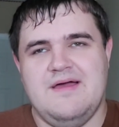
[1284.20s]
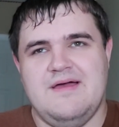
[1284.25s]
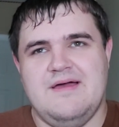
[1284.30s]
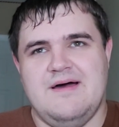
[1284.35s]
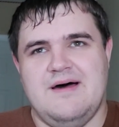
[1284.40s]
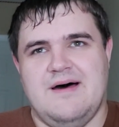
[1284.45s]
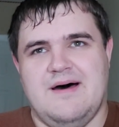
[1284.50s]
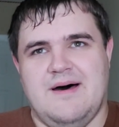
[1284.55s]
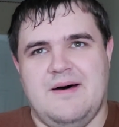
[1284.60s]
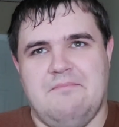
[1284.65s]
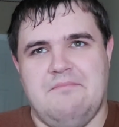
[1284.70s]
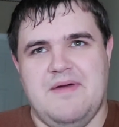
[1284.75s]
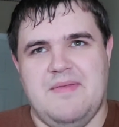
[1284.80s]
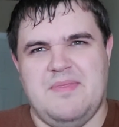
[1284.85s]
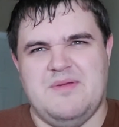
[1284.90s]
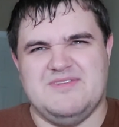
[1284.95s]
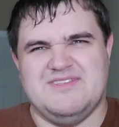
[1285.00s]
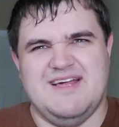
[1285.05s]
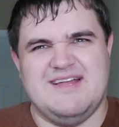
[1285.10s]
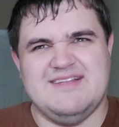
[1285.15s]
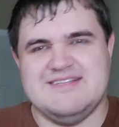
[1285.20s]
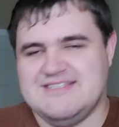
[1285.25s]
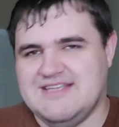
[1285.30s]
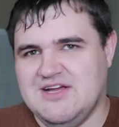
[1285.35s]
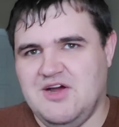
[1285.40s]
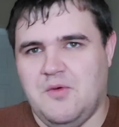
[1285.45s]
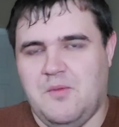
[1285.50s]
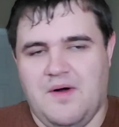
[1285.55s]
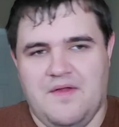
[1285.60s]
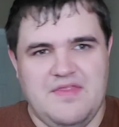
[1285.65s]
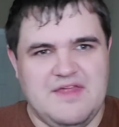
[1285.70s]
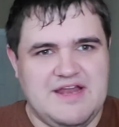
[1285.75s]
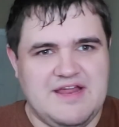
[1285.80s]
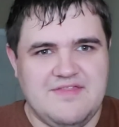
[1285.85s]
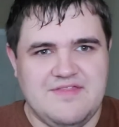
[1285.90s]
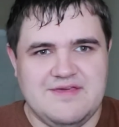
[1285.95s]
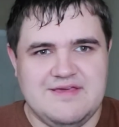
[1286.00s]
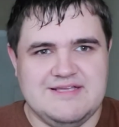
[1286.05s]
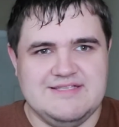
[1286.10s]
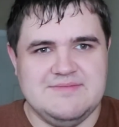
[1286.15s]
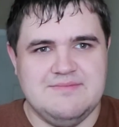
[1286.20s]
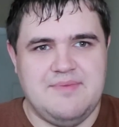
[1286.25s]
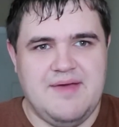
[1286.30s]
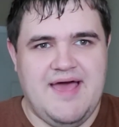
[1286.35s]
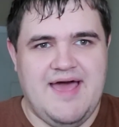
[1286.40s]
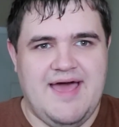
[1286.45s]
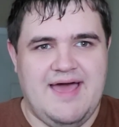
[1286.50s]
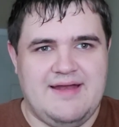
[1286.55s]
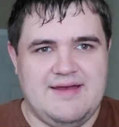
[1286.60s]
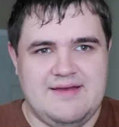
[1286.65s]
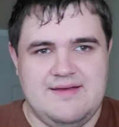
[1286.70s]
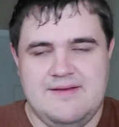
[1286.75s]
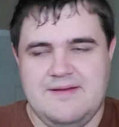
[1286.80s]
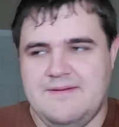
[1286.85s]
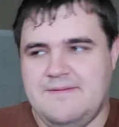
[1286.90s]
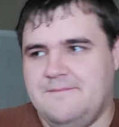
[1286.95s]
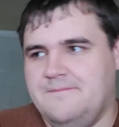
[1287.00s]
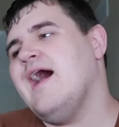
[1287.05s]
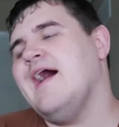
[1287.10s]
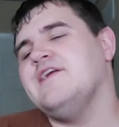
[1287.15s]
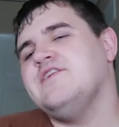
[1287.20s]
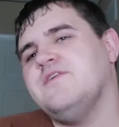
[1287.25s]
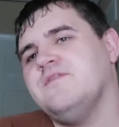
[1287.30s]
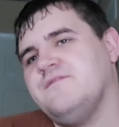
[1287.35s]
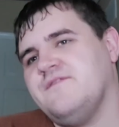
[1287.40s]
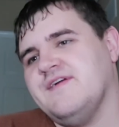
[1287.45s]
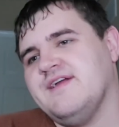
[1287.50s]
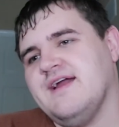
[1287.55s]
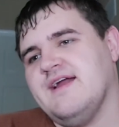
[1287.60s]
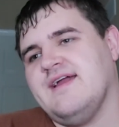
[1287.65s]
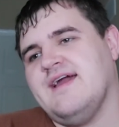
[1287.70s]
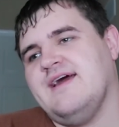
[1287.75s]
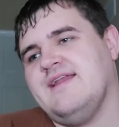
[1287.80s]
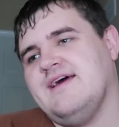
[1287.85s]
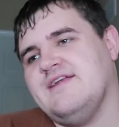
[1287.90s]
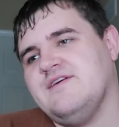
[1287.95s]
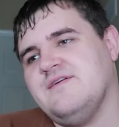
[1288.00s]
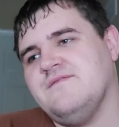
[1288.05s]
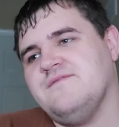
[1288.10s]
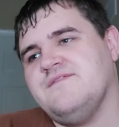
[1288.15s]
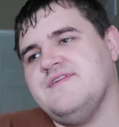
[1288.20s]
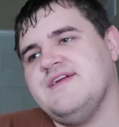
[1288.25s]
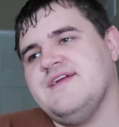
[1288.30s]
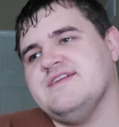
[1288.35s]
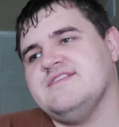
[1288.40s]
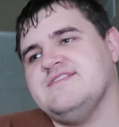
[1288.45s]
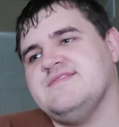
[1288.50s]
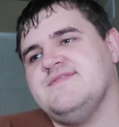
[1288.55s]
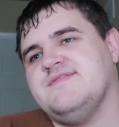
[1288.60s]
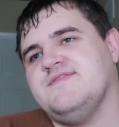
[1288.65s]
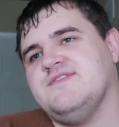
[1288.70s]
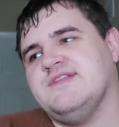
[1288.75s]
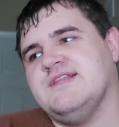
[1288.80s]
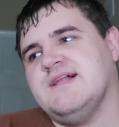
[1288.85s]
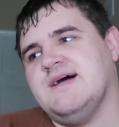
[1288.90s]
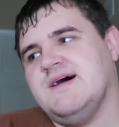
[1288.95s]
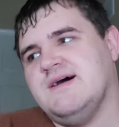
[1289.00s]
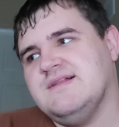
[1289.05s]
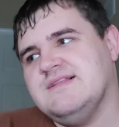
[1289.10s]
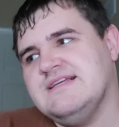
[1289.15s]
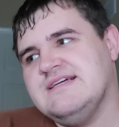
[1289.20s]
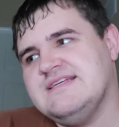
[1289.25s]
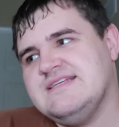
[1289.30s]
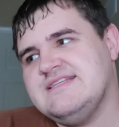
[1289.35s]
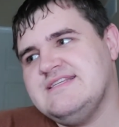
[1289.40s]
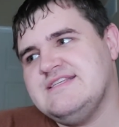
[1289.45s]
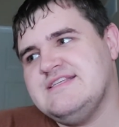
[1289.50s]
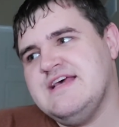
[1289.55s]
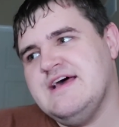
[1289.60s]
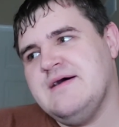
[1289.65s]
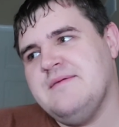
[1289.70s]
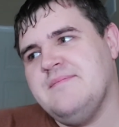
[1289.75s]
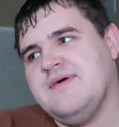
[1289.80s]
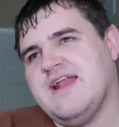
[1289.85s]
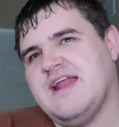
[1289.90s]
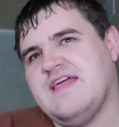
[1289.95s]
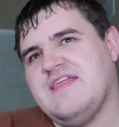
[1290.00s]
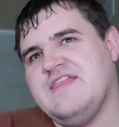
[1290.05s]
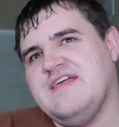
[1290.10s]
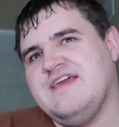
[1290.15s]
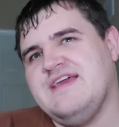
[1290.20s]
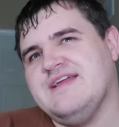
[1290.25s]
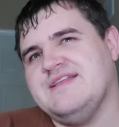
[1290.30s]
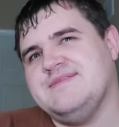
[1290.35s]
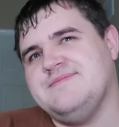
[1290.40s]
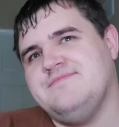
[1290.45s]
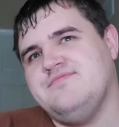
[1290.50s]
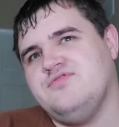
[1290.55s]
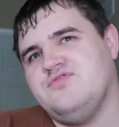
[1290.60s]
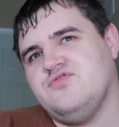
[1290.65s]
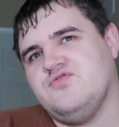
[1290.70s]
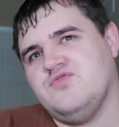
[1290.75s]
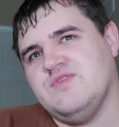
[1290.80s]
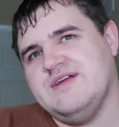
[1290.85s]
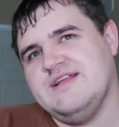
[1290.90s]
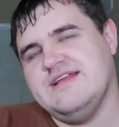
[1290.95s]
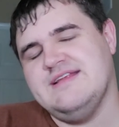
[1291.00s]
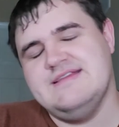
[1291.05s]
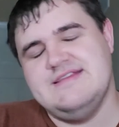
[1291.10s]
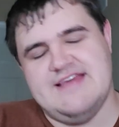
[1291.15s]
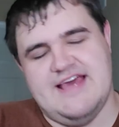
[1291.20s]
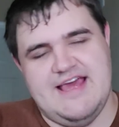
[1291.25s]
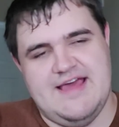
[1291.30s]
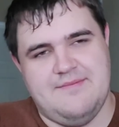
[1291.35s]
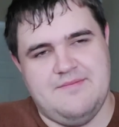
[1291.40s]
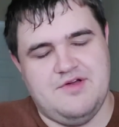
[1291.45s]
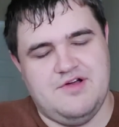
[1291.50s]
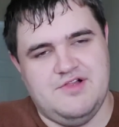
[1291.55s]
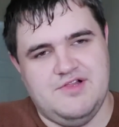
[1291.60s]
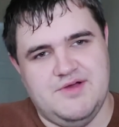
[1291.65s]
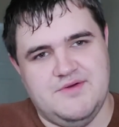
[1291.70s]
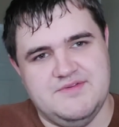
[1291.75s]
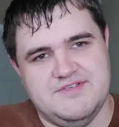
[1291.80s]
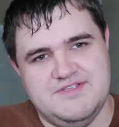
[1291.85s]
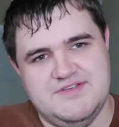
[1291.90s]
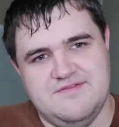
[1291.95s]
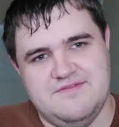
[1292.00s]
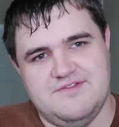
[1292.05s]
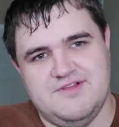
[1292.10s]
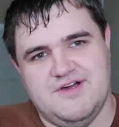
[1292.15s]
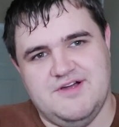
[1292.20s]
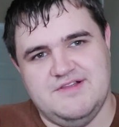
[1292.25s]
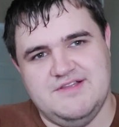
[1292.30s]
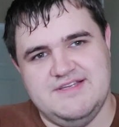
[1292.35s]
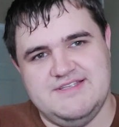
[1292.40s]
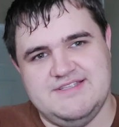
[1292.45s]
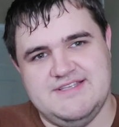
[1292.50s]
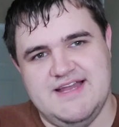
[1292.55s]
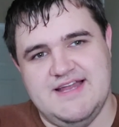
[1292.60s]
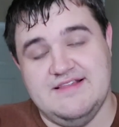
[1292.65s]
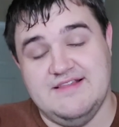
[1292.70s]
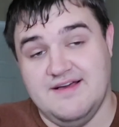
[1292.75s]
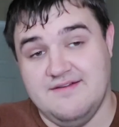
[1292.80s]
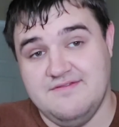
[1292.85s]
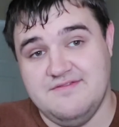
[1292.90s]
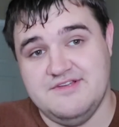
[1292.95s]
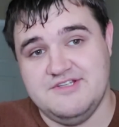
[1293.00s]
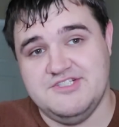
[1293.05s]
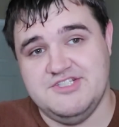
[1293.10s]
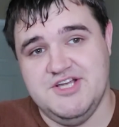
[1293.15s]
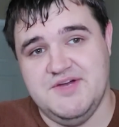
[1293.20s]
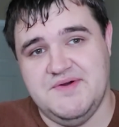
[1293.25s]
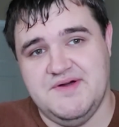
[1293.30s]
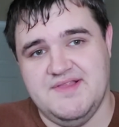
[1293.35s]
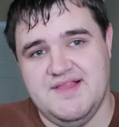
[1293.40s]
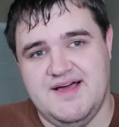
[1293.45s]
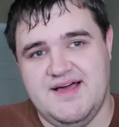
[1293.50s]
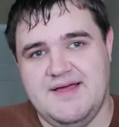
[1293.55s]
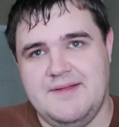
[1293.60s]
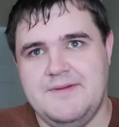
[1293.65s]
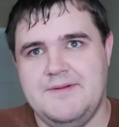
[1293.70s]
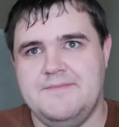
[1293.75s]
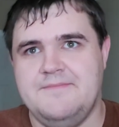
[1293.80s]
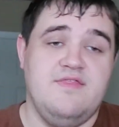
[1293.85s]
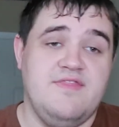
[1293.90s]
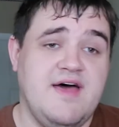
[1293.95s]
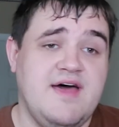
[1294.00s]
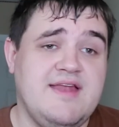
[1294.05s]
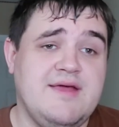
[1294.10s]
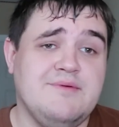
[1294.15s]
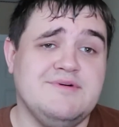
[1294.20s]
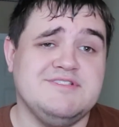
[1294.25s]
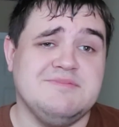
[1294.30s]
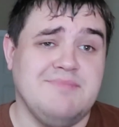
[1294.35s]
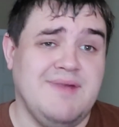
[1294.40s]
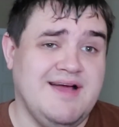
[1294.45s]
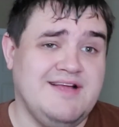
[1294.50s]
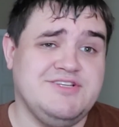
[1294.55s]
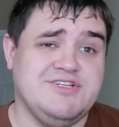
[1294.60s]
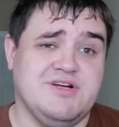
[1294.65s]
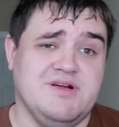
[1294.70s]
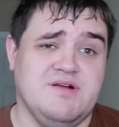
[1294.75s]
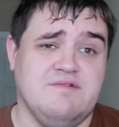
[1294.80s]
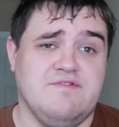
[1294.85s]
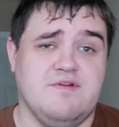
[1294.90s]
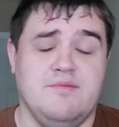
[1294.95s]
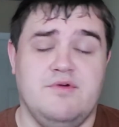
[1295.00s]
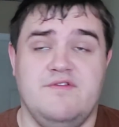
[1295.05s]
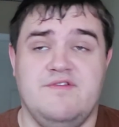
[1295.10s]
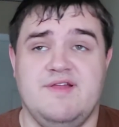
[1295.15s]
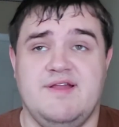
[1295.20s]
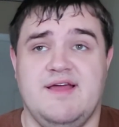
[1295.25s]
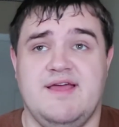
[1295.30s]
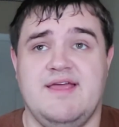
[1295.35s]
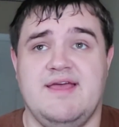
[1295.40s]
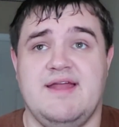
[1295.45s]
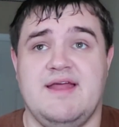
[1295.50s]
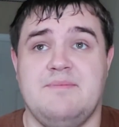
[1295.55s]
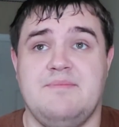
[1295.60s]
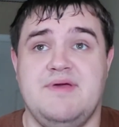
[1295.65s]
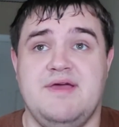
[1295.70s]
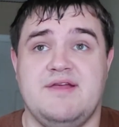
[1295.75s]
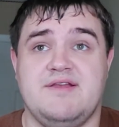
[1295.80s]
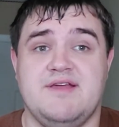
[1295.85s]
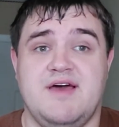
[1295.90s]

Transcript: And there's not a single one that I think is bad. I don't think it's flawless, but I think it's pretty damn close to flawless, and I love this show a lot. Then it was my turn for movie night, and I picked